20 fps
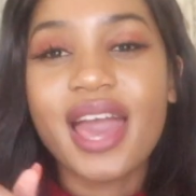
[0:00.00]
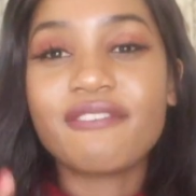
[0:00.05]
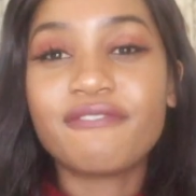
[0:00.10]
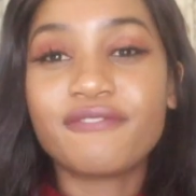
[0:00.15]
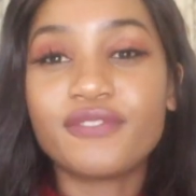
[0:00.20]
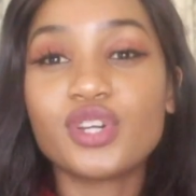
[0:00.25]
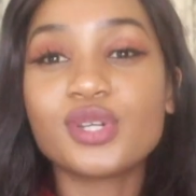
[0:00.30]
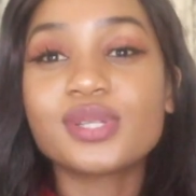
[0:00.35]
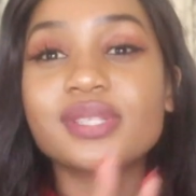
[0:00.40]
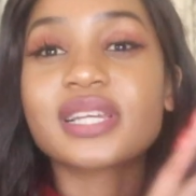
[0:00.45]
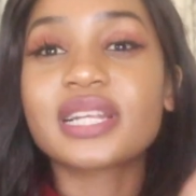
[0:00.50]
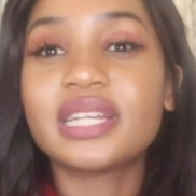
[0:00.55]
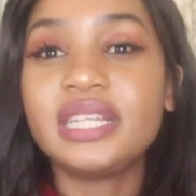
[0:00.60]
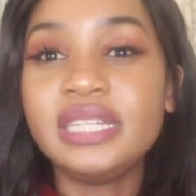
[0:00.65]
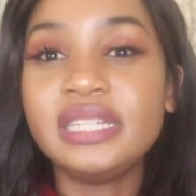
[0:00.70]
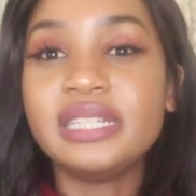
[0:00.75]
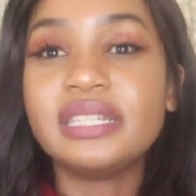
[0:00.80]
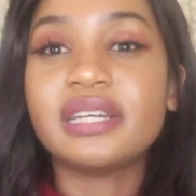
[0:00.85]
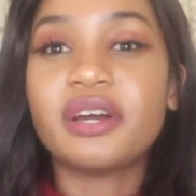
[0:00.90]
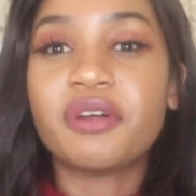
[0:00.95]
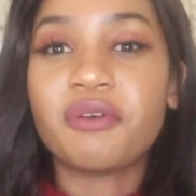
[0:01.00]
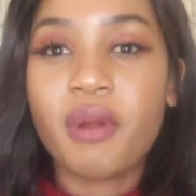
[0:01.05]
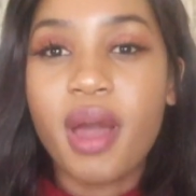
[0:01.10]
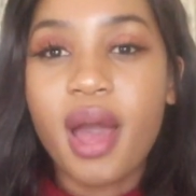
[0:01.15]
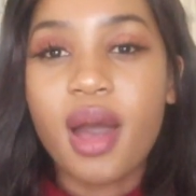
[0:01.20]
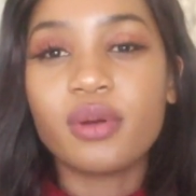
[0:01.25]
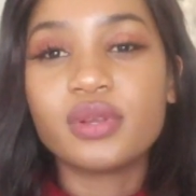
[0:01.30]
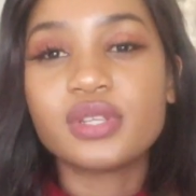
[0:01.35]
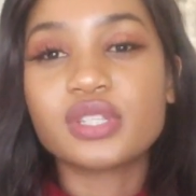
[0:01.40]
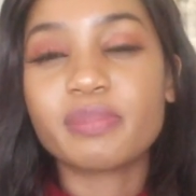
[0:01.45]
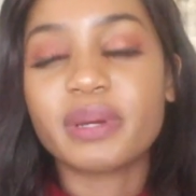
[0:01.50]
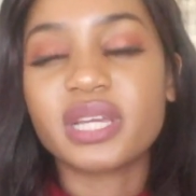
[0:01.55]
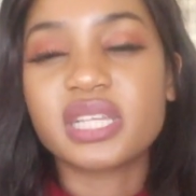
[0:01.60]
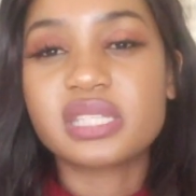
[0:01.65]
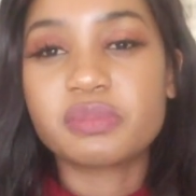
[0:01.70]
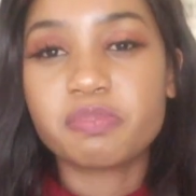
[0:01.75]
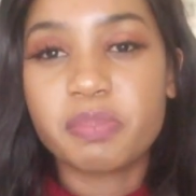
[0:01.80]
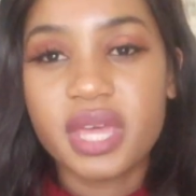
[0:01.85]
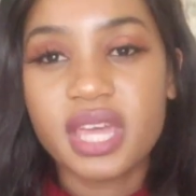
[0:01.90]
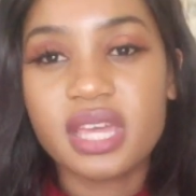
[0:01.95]
I first clean around my
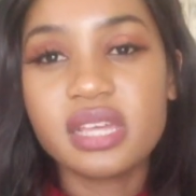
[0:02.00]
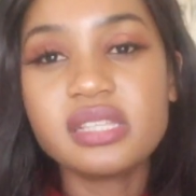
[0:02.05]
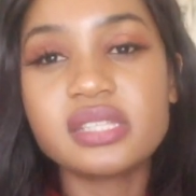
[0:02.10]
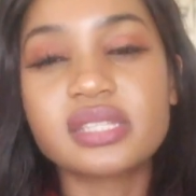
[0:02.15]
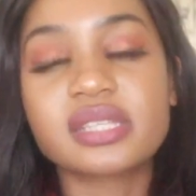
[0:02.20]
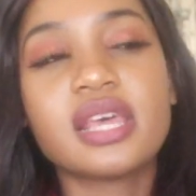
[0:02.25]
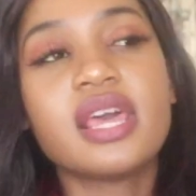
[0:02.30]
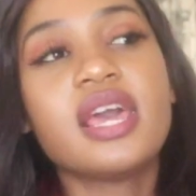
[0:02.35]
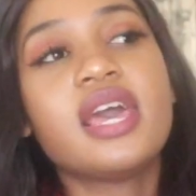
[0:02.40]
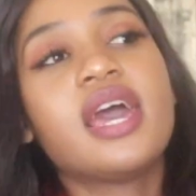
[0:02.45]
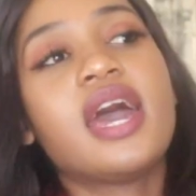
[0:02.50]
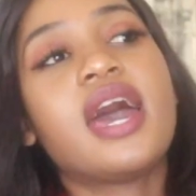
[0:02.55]
space,